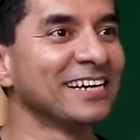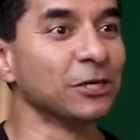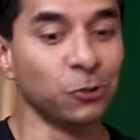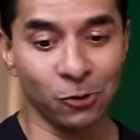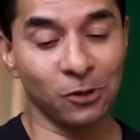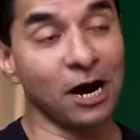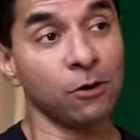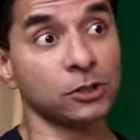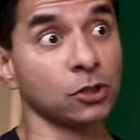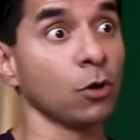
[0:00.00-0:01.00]
You don't know
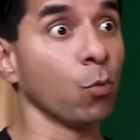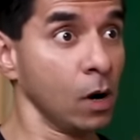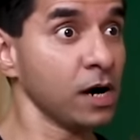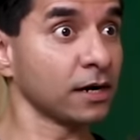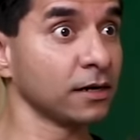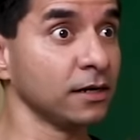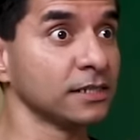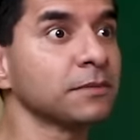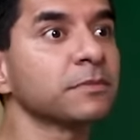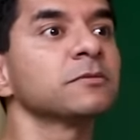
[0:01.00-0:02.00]
how it's going to work.
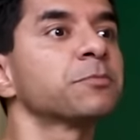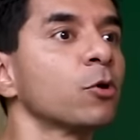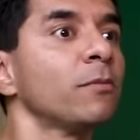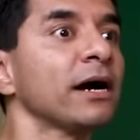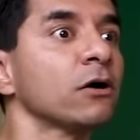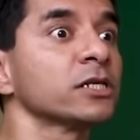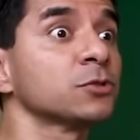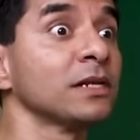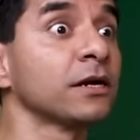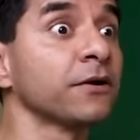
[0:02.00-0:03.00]
Sometimes
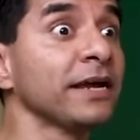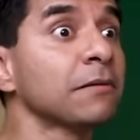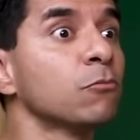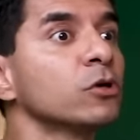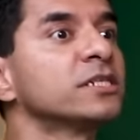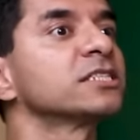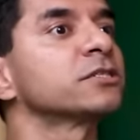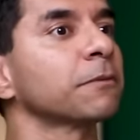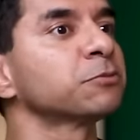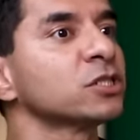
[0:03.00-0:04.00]
probiotics will create more
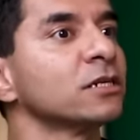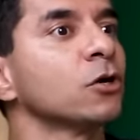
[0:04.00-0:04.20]
disruption.